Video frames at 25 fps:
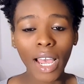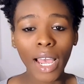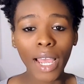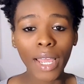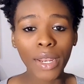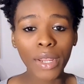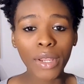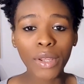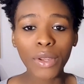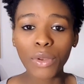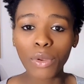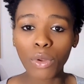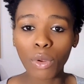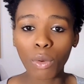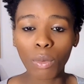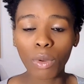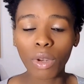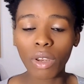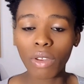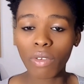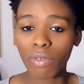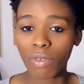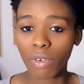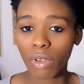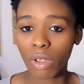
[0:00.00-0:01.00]
I didn't know
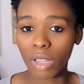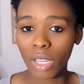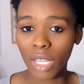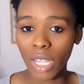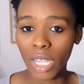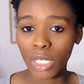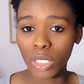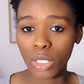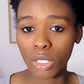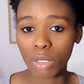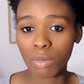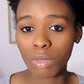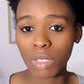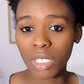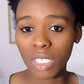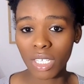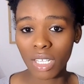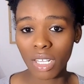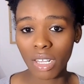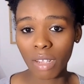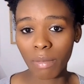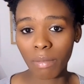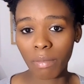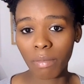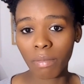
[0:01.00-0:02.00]
what it felt like to be
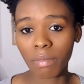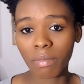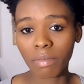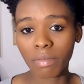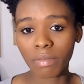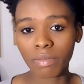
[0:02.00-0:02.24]
slim.